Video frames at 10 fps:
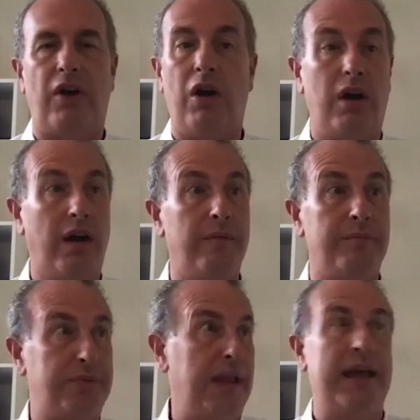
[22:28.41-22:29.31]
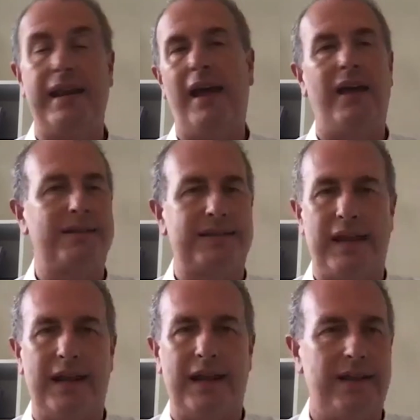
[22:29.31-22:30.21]
on Plan S
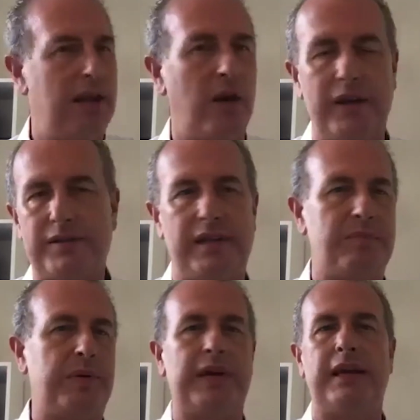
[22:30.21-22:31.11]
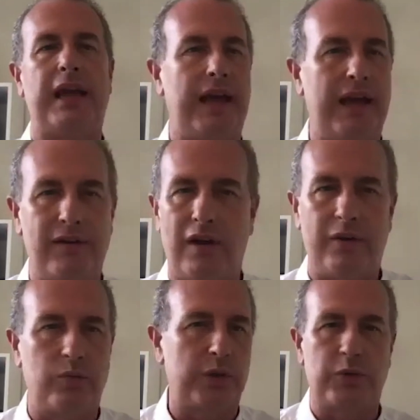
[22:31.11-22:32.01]
and the OSTP and on
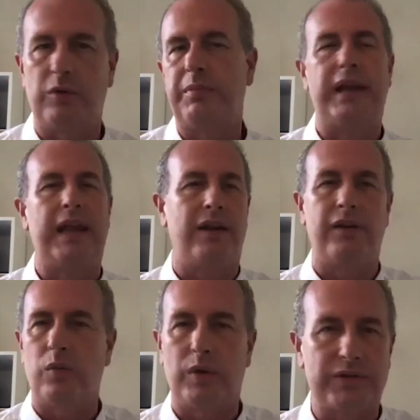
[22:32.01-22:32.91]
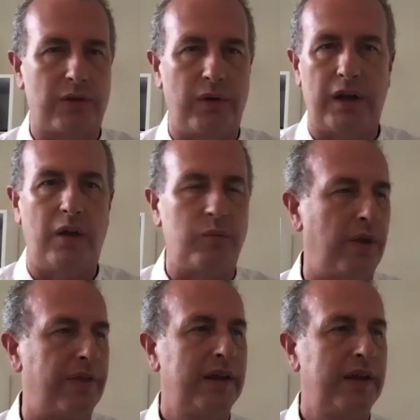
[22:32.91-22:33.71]
recruitment and on what's going on with